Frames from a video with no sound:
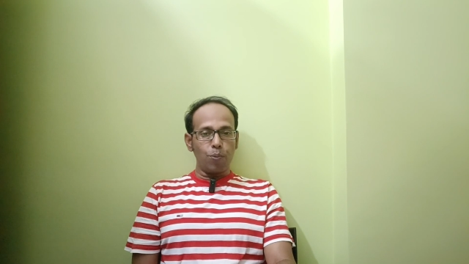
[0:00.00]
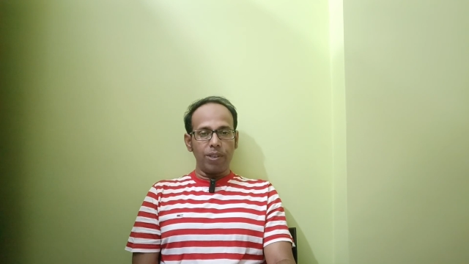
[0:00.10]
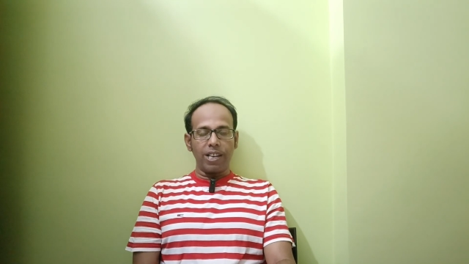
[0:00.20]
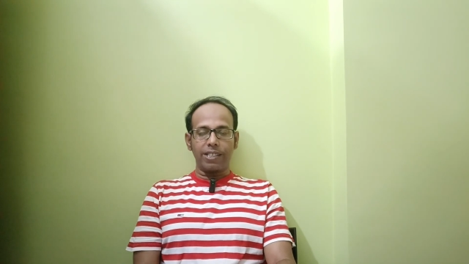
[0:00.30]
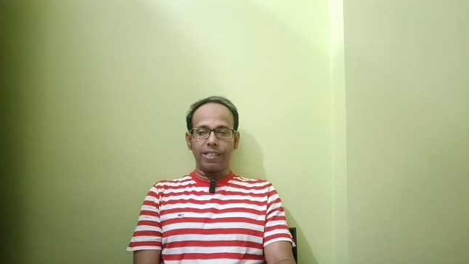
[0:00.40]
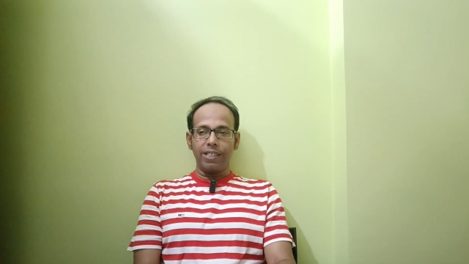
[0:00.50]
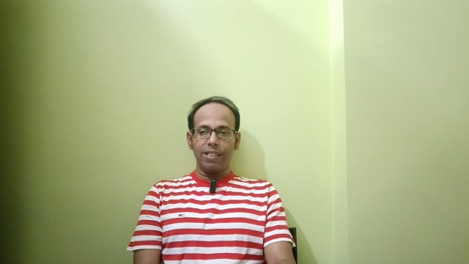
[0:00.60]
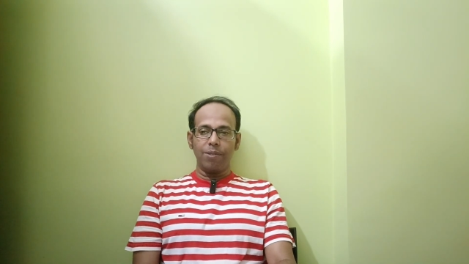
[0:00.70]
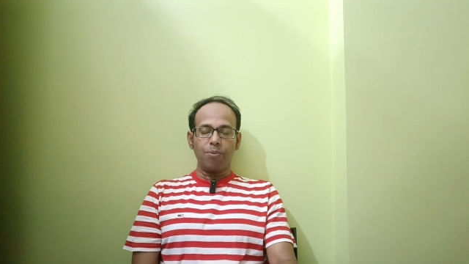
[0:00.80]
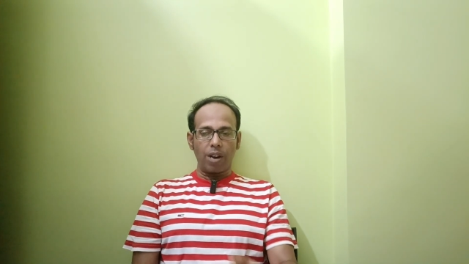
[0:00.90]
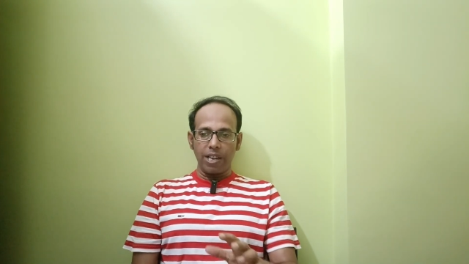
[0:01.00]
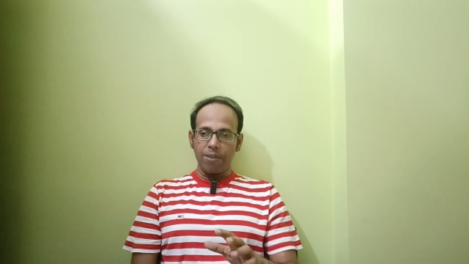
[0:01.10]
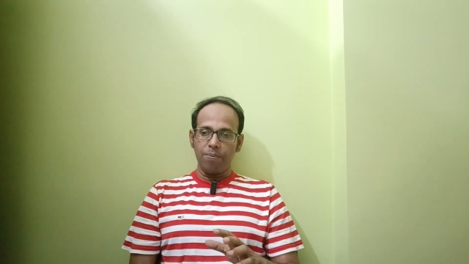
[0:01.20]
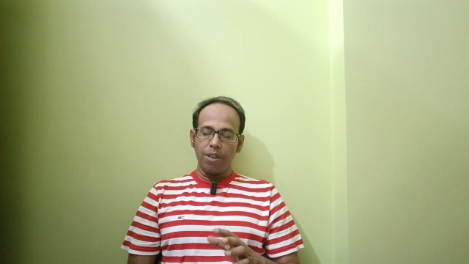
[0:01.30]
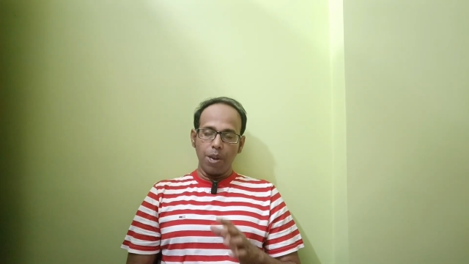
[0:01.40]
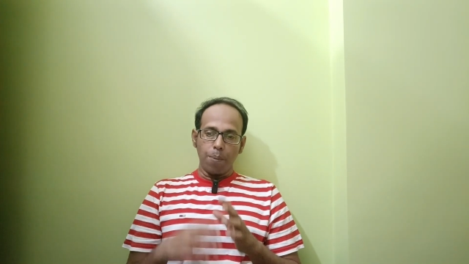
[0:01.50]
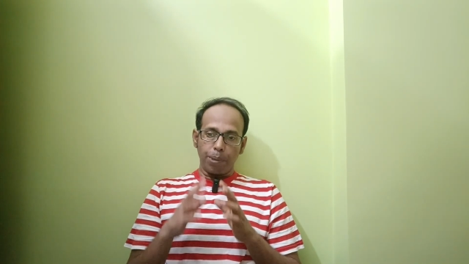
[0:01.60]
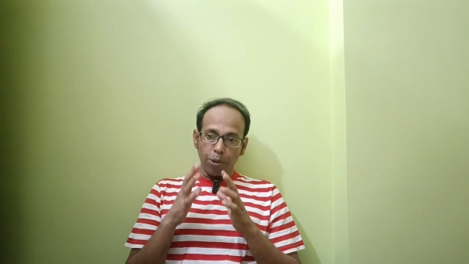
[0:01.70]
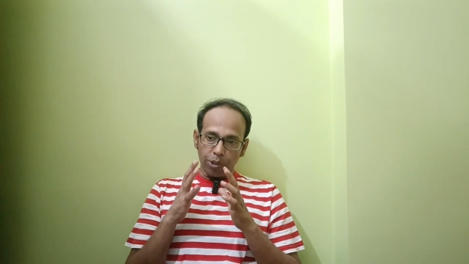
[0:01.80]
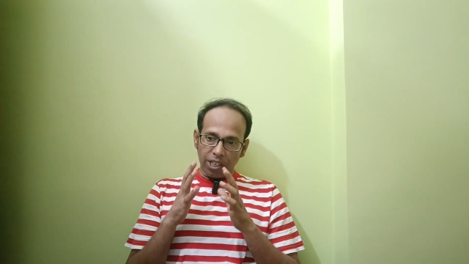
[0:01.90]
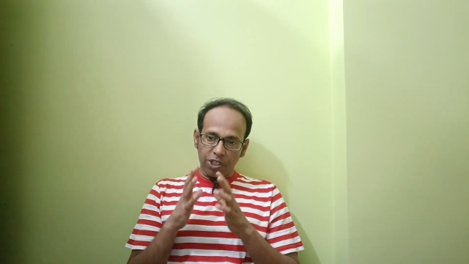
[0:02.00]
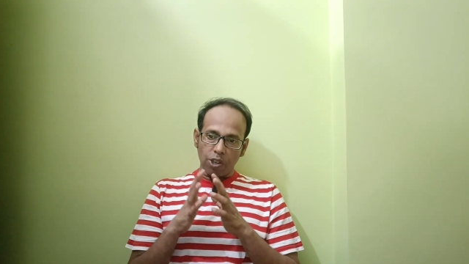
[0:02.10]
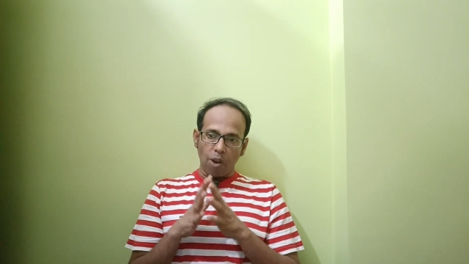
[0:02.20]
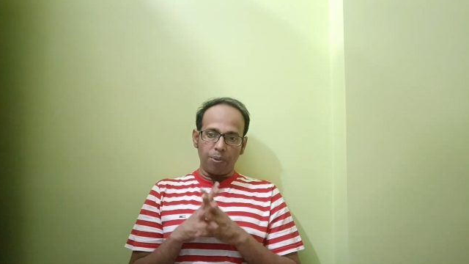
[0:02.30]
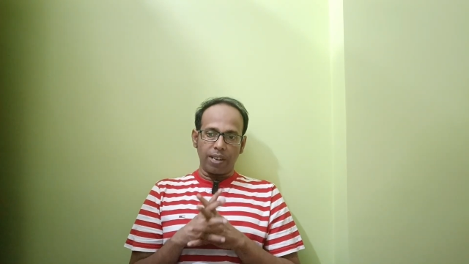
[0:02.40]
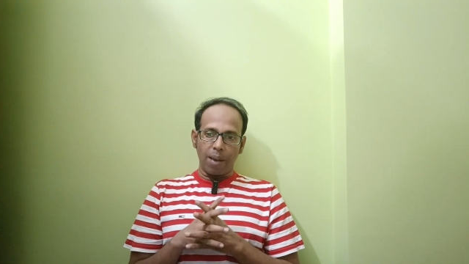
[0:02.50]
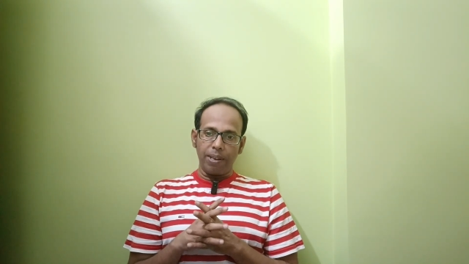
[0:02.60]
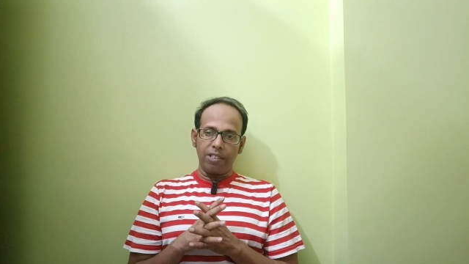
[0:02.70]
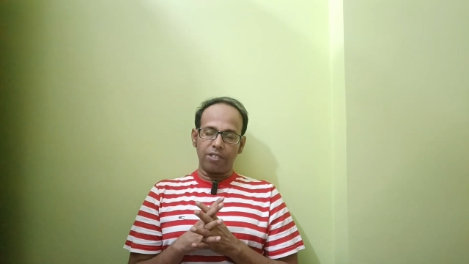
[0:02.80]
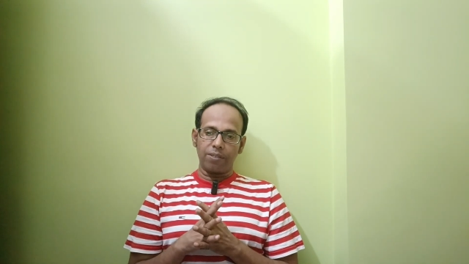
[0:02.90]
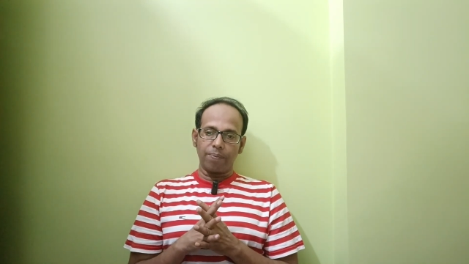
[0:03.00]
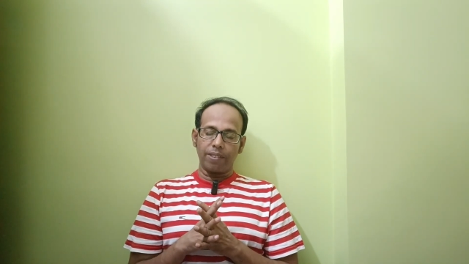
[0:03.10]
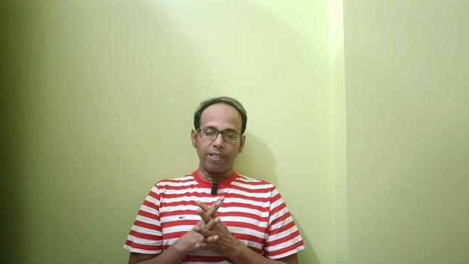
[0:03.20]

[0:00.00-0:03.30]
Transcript: reaction, 5 fusions of gametes,